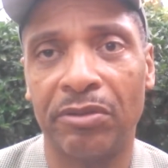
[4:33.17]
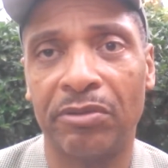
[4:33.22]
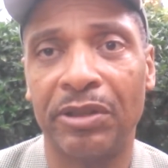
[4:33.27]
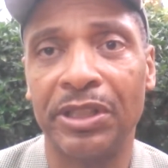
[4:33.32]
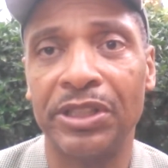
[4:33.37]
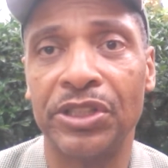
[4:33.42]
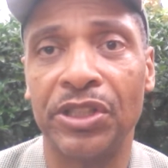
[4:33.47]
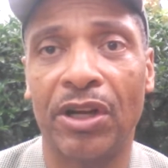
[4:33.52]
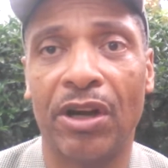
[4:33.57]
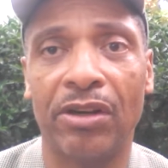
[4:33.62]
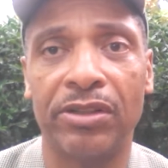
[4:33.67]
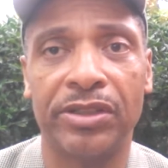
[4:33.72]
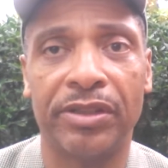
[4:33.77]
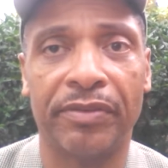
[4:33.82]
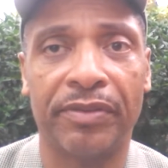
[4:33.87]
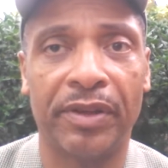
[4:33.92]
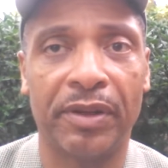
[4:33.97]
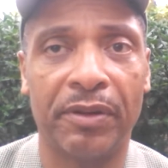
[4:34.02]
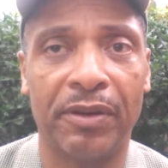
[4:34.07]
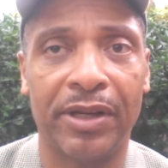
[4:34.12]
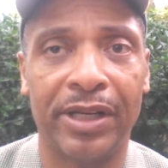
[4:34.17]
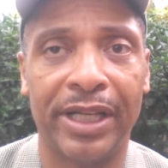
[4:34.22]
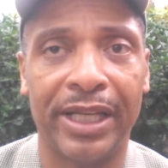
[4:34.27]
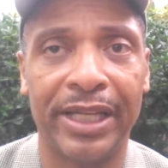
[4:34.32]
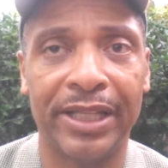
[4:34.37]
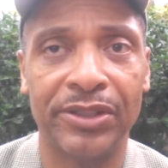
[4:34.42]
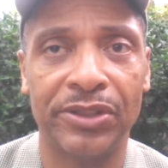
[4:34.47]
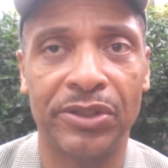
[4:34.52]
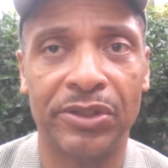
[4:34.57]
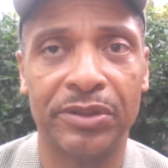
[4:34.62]
and recharge if there are any
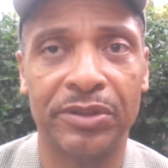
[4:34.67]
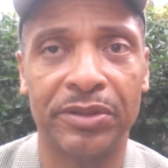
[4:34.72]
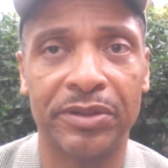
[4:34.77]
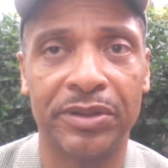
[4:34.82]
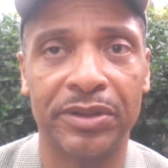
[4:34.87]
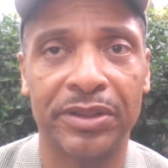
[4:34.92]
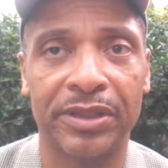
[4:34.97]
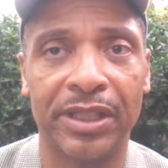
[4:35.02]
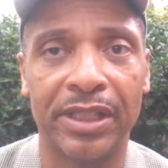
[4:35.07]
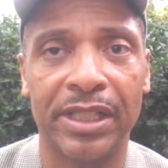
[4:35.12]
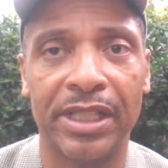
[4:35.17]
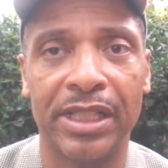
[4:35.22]
issues.